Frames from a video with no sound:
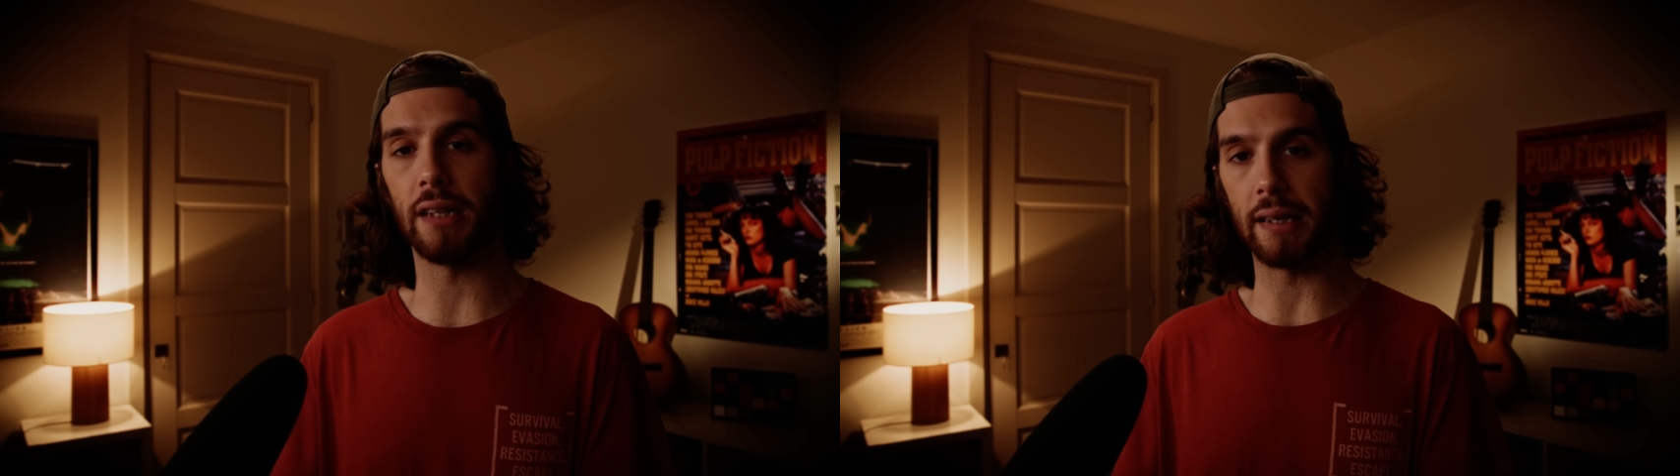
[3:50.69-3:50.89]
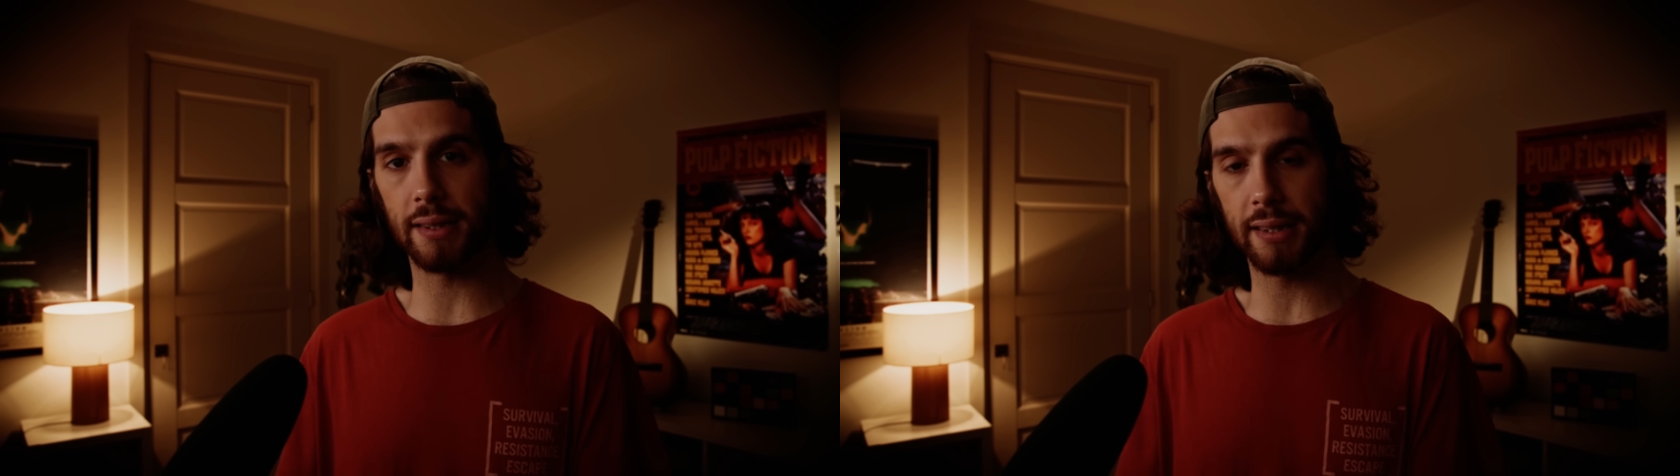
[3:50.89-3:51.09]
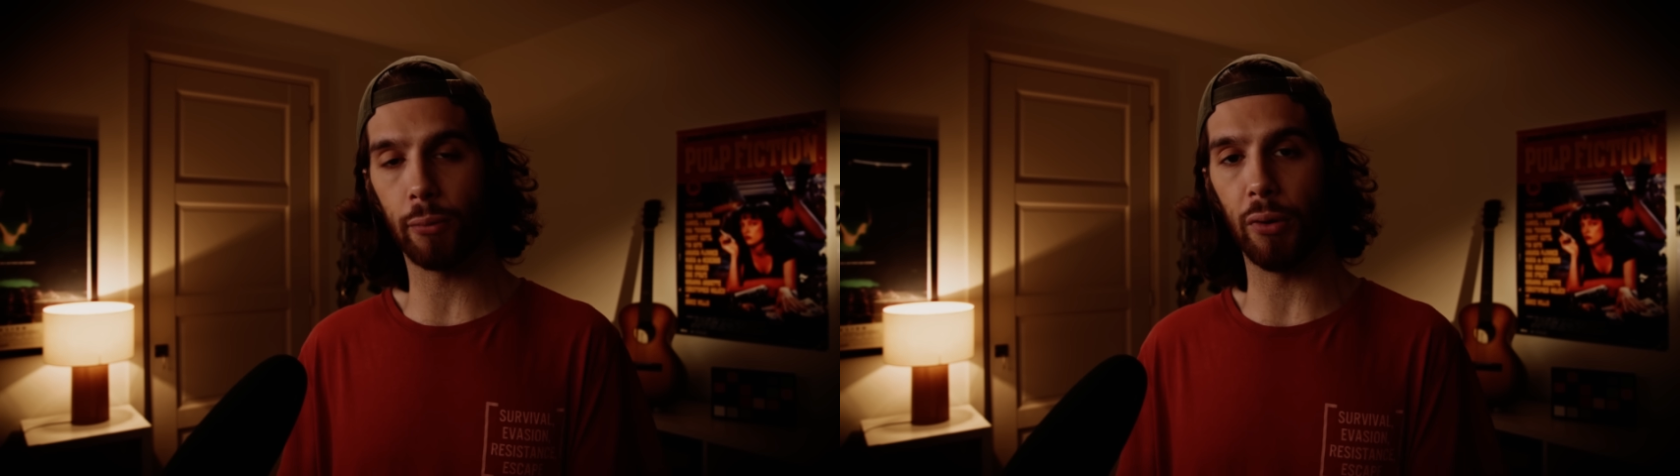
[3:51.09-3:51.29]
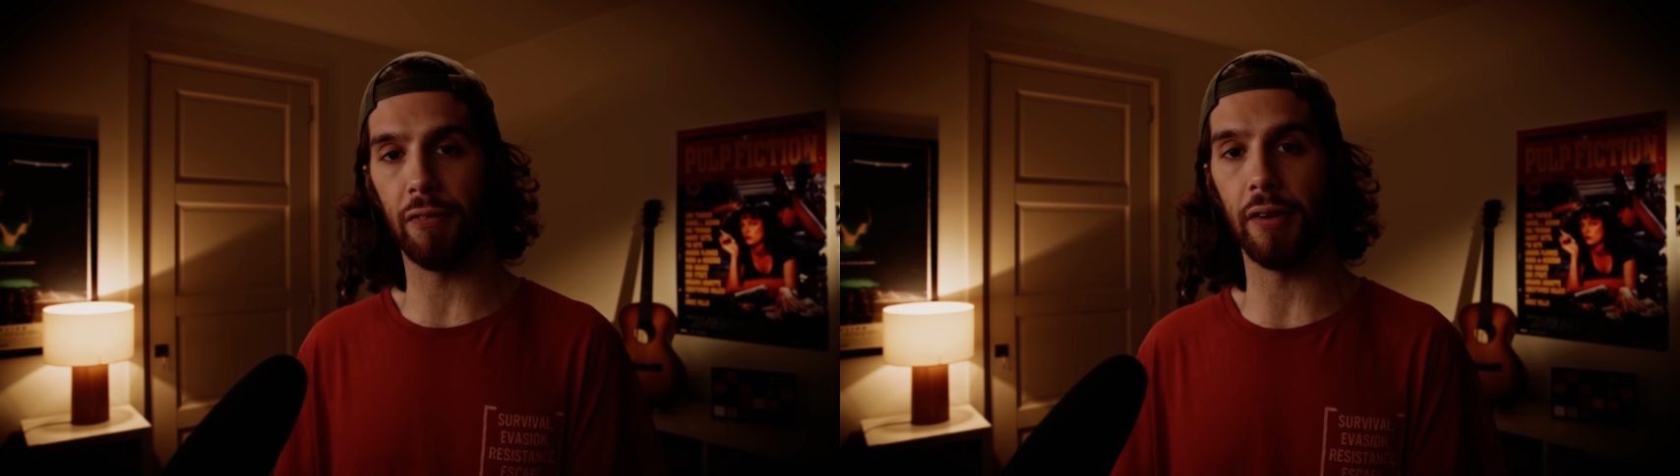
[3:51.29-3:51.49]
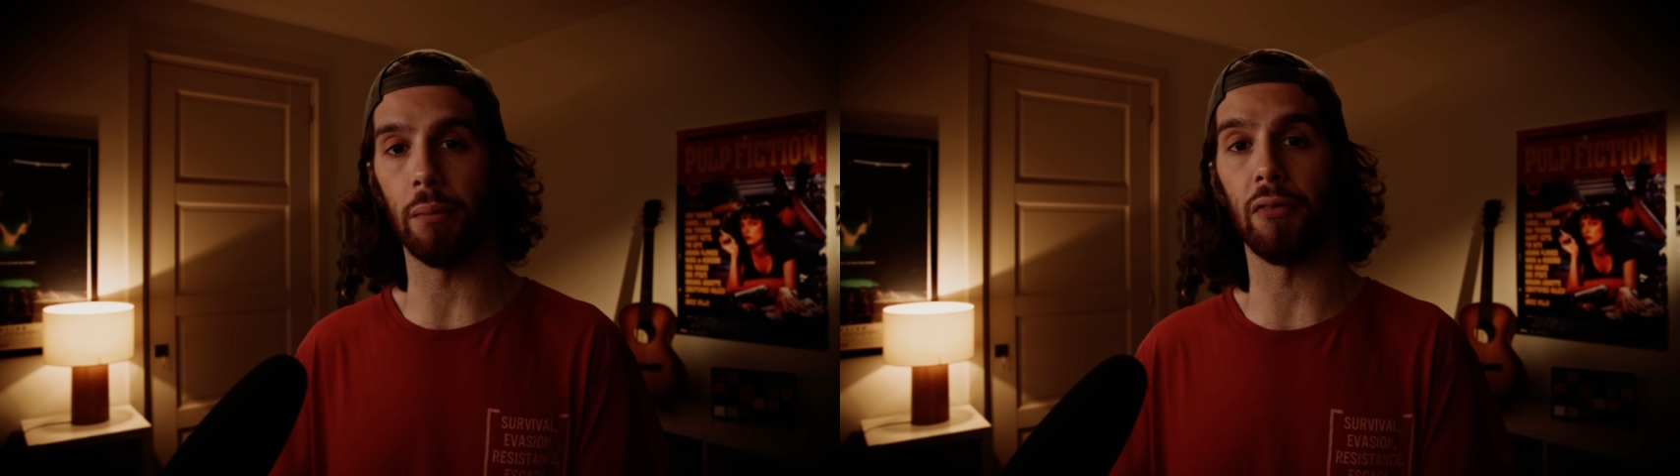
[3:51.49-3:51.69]
that stick with
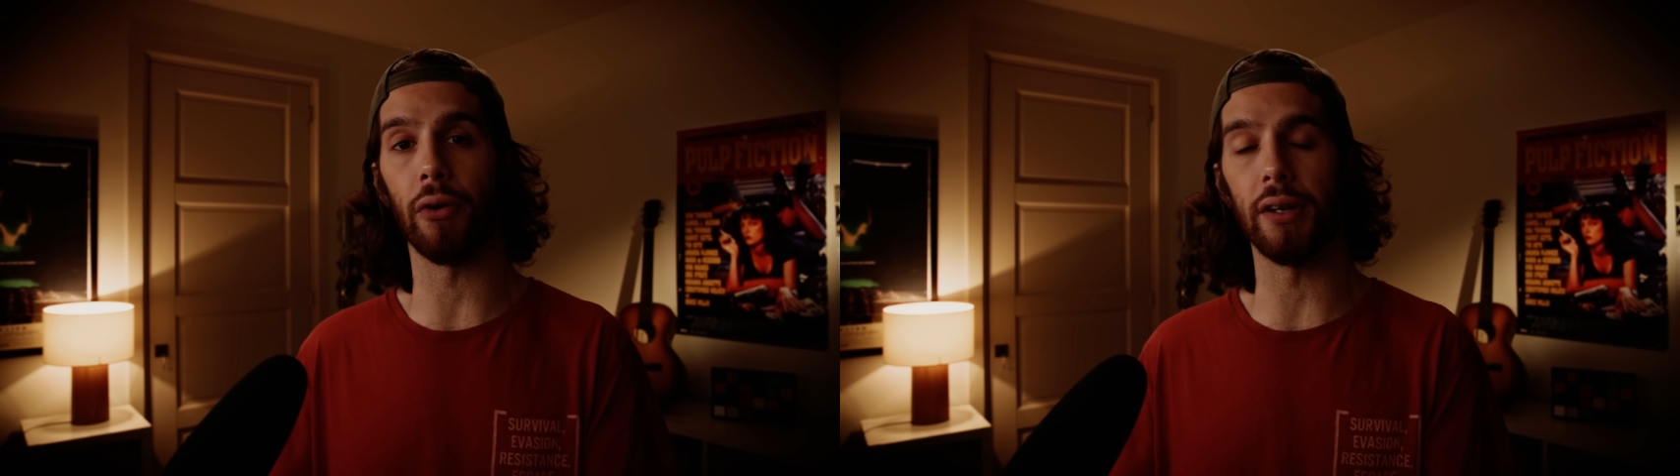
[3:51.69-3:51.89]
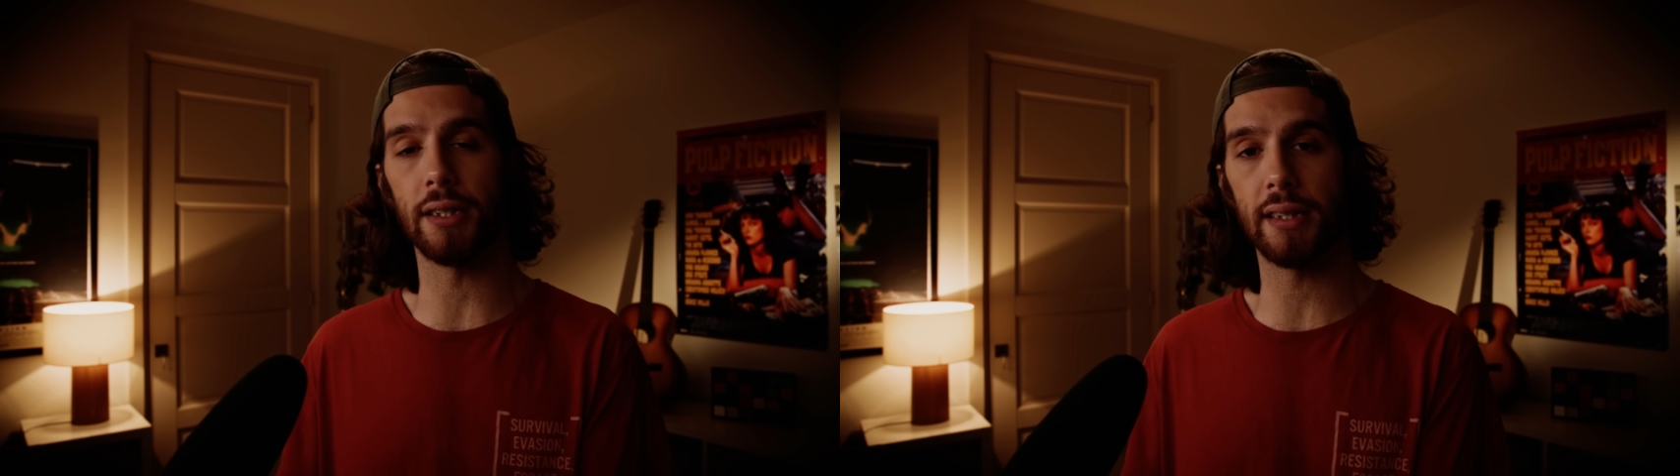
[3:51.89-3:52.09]
film for its